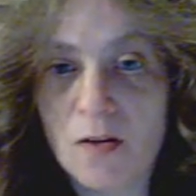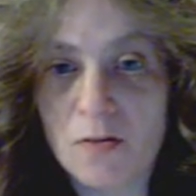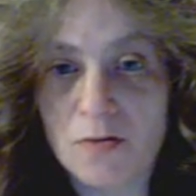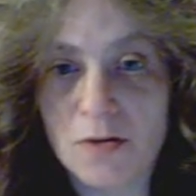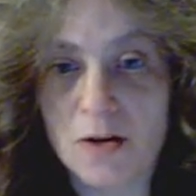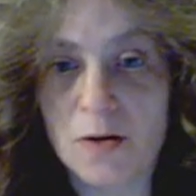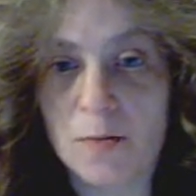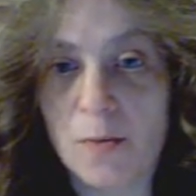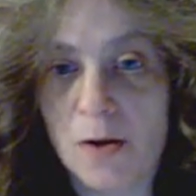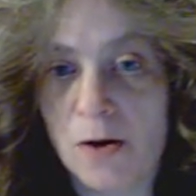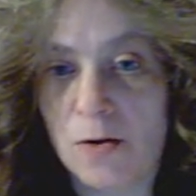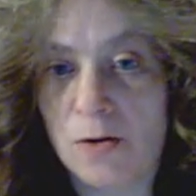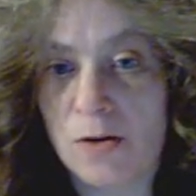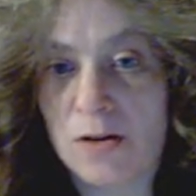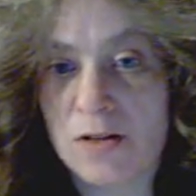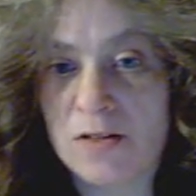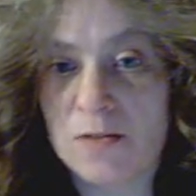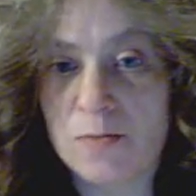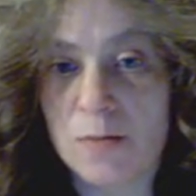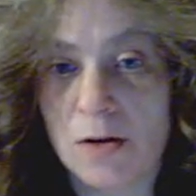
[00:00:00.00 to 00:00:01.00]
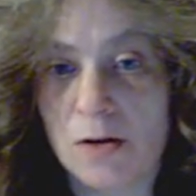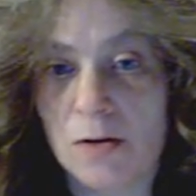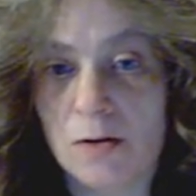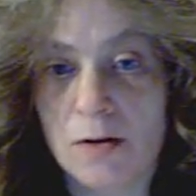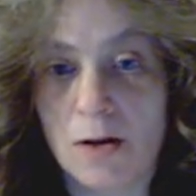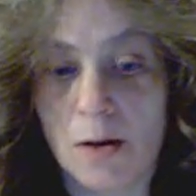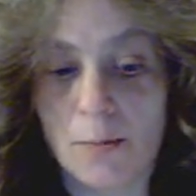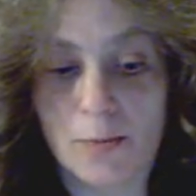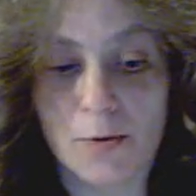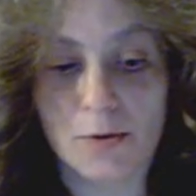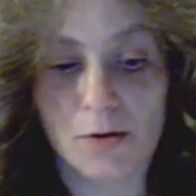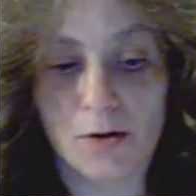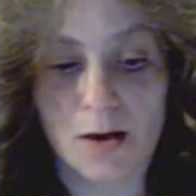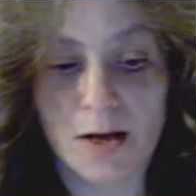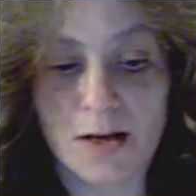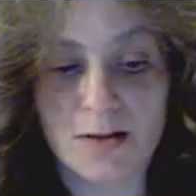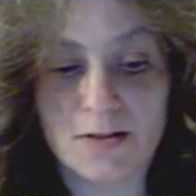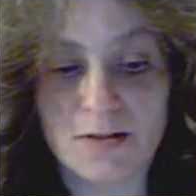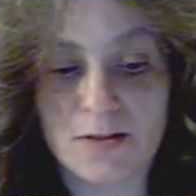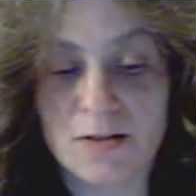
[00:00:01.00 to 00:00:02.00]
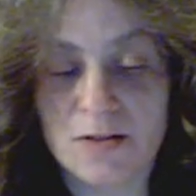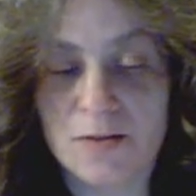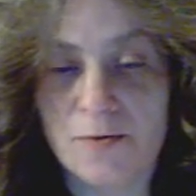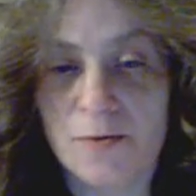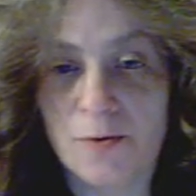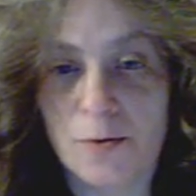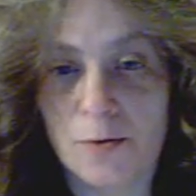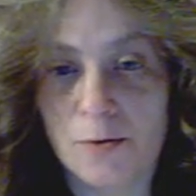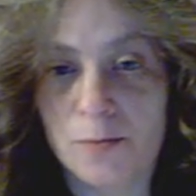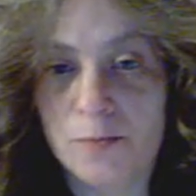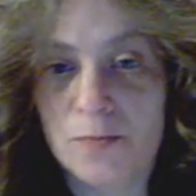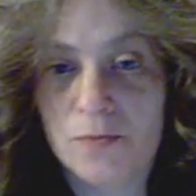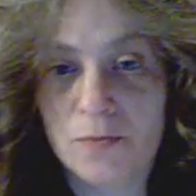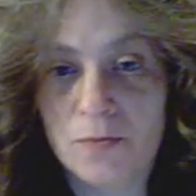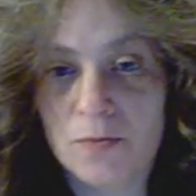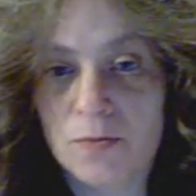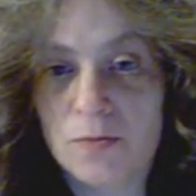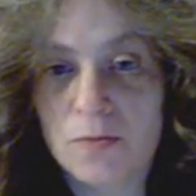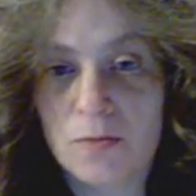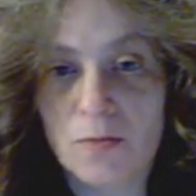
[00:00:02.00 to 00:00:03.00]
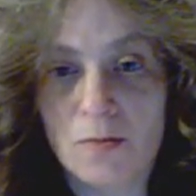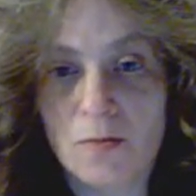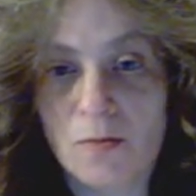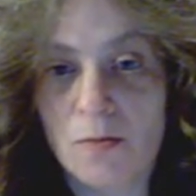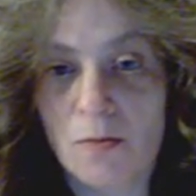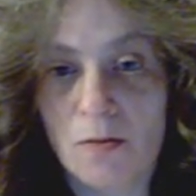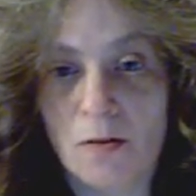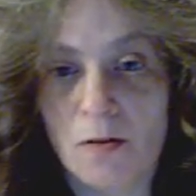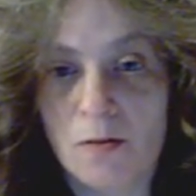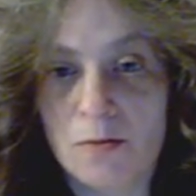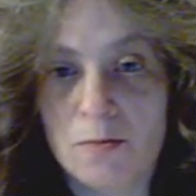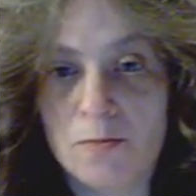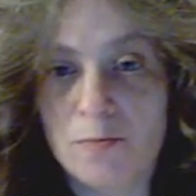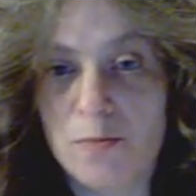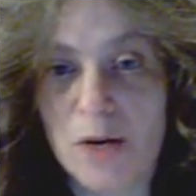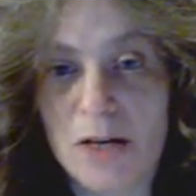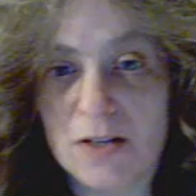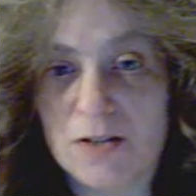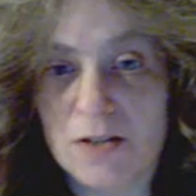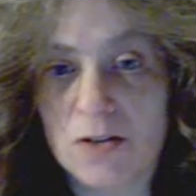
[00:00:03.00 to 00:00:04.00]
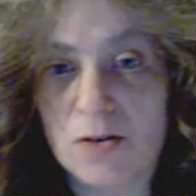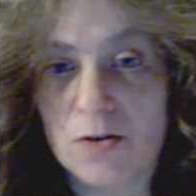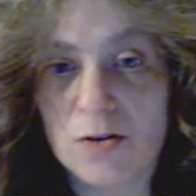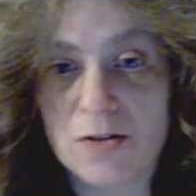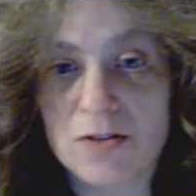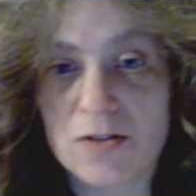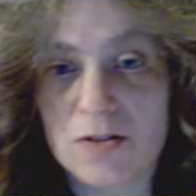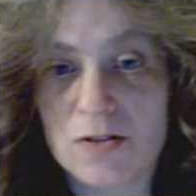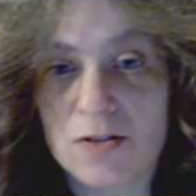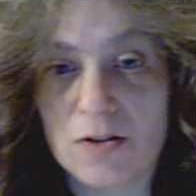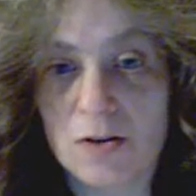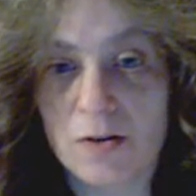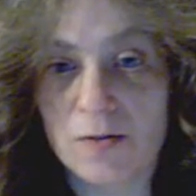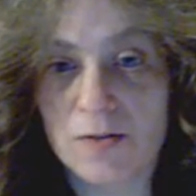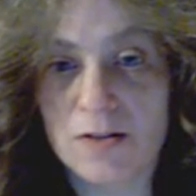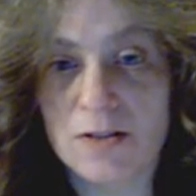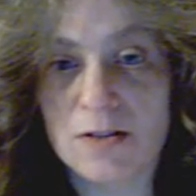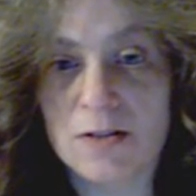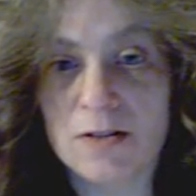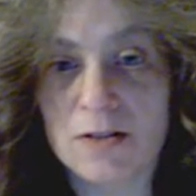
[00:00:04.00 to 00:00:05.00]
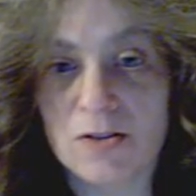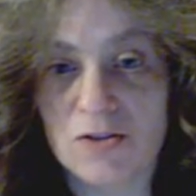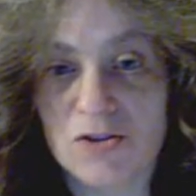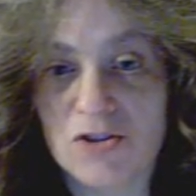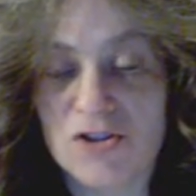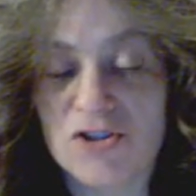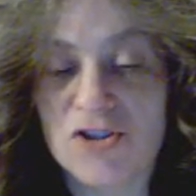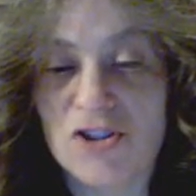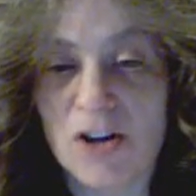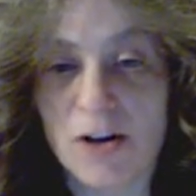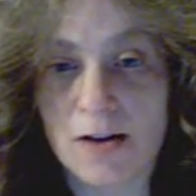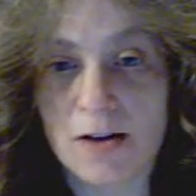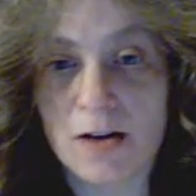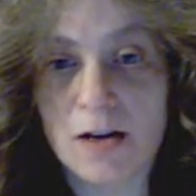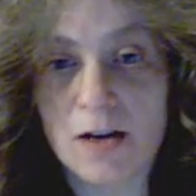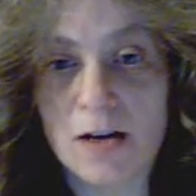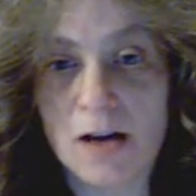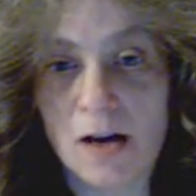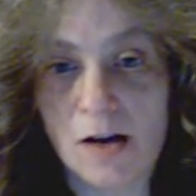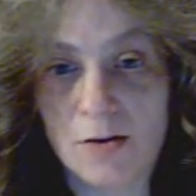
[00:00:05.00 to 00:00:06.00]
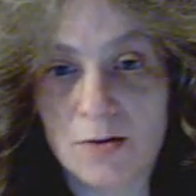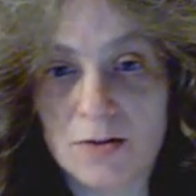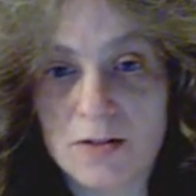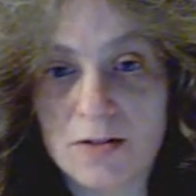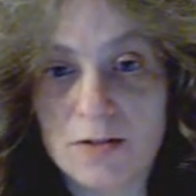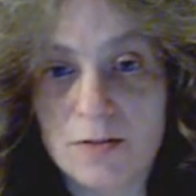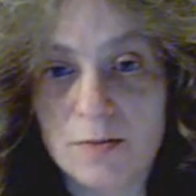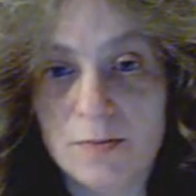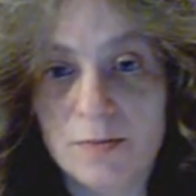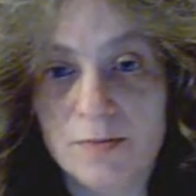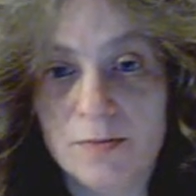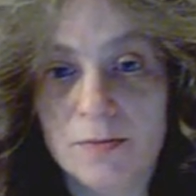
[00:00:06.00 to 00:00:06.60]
than America's middle and upper classes for basic goods and services such as checking accounts,